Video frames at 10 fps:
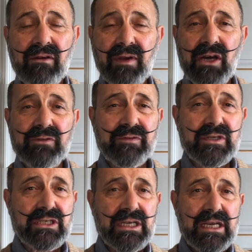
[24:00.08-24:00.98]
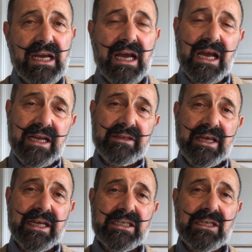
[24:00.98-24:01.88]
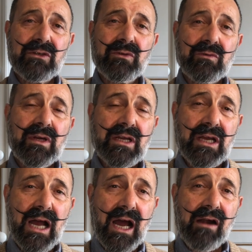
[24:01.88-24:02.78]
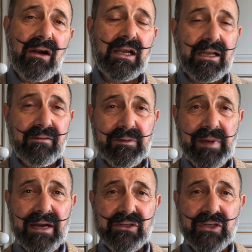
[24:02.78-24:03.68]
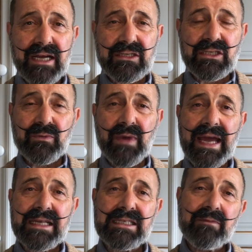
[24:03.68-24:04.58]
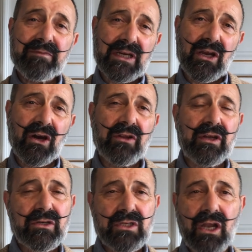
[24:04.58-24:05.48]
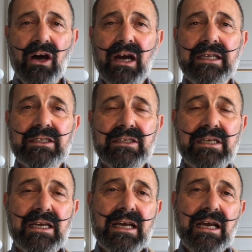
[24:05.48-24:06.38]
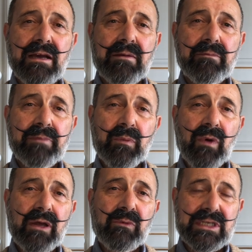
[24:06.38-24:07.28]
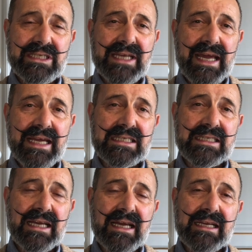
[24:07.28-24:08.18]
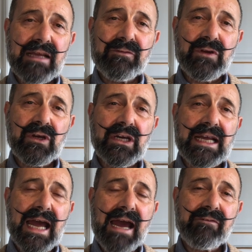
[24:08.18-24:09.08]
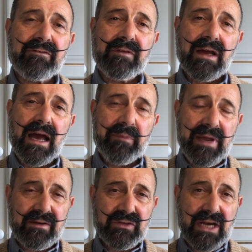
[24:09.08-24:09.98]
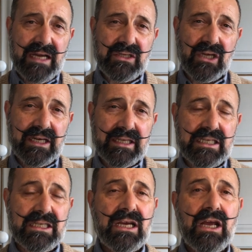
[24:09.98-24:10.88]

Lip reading: of loafers, and they still are a lovely pair of trousers to wear, something along those lines. But what I would say is that if you're going to have a pair of trousers like this,